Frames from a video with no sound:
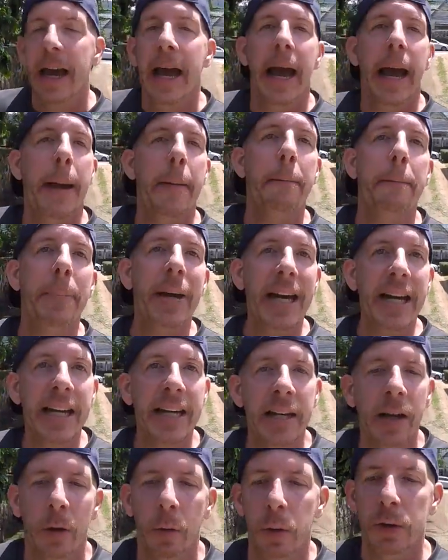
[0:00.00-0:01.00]
and
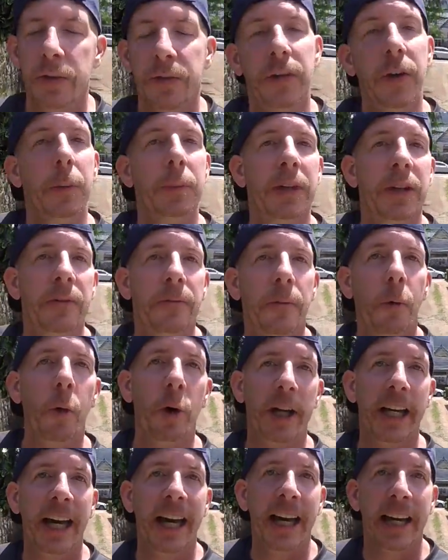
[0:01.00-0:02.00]
B was filmed in
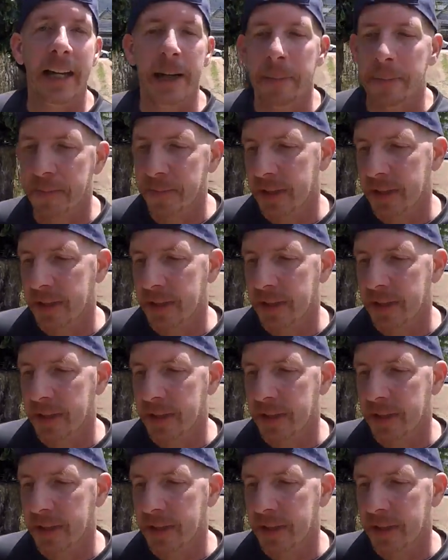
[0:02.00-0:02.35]
4K.